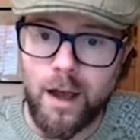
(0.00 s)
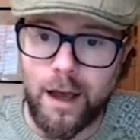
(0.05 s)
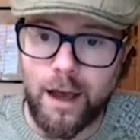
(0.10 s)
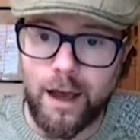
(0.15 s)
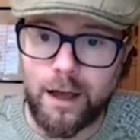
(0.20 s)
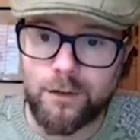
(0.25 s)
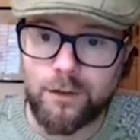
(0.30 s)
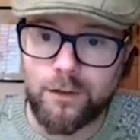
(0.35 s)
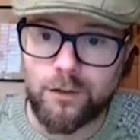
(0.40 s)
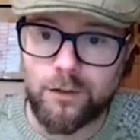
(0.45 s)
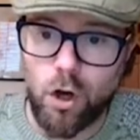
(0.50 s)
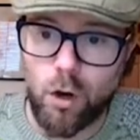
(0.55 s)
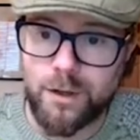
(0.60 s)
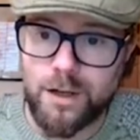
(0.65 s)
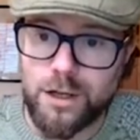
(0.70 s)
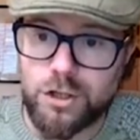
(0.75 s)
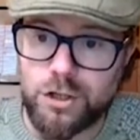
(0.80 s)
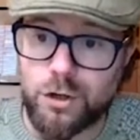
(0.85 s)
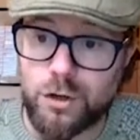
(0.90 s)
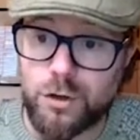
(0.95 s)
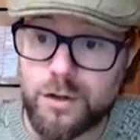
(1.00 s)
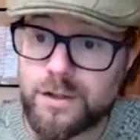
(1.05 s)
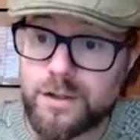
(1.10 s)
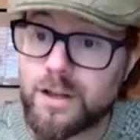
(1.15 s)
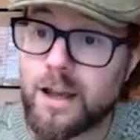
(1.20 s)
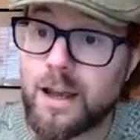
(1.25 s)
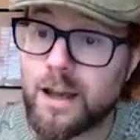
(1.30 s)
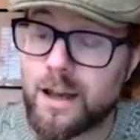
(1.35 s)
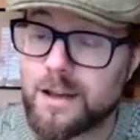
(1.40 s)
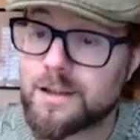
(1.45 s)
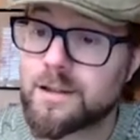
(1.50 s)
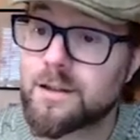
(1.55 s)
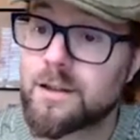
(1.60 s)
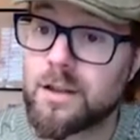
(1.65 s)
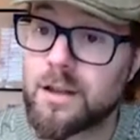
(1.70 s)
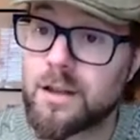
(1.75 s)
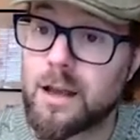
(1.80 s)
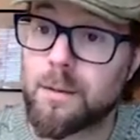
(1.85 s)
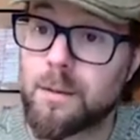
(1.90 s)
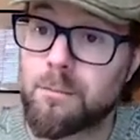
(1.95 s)
and common issues is
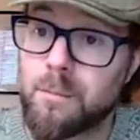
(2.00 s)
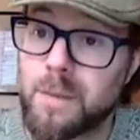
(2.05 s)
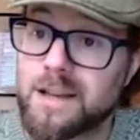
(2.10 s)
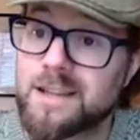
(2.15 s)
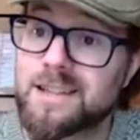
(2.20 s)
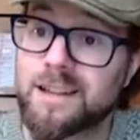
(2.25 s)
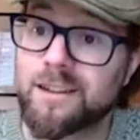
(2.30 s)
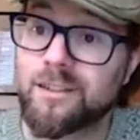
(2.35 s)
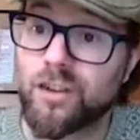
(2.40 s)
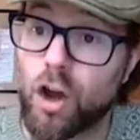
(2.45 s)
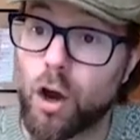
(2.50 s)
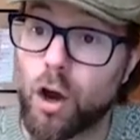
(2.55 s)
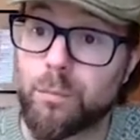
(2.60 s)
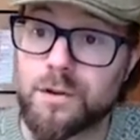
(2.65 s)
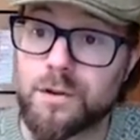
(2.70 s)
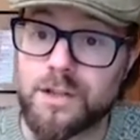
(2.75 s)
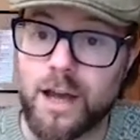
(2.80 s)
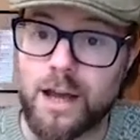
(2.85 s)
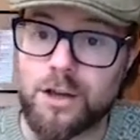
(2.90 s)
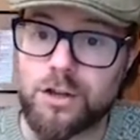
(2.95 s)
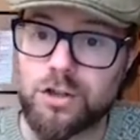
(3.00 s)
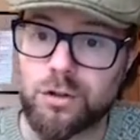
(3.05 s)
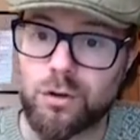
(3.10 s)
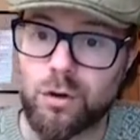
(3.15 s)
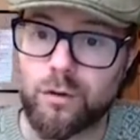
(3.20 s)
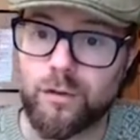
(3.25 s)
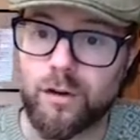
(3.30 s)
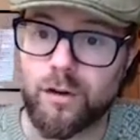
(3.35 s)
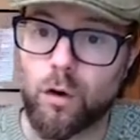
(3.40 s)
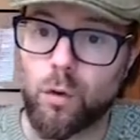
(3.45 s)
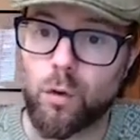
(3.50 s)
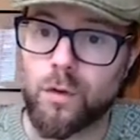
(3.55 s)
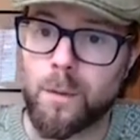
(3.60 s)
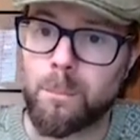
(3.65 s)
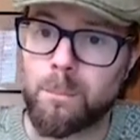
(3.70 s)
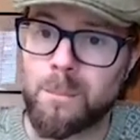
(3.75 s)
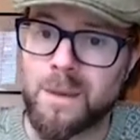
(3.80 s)
the misinterpretation of it or the